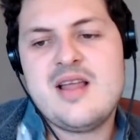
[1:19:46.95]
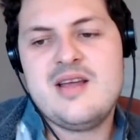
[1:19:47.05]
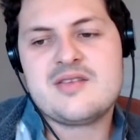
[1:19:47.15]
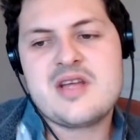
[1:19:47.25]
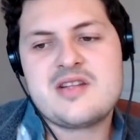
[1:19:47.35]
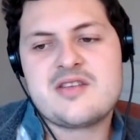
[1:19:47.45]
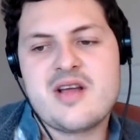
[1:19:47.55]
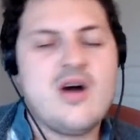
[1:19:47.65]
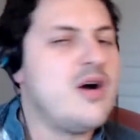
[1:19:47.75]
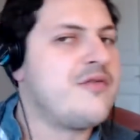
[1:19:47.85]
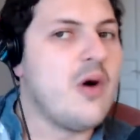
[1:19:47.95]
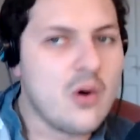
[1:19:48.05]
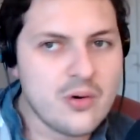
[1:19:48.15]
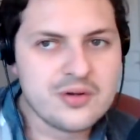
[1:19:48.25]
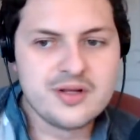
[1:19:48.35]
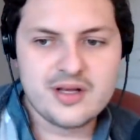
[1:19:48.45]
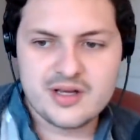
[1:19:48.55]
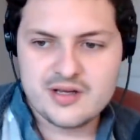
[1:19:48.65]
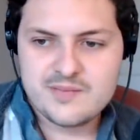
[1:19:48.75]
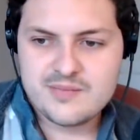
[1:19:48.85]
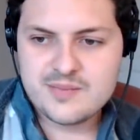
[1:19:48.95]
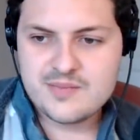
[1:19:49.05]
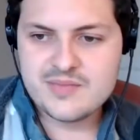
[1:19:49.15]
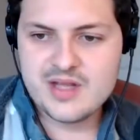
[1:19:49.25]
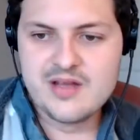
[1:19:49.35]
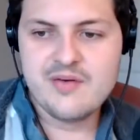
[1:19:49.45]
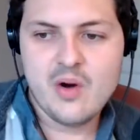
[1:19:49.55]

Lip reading: is it's like, oh, if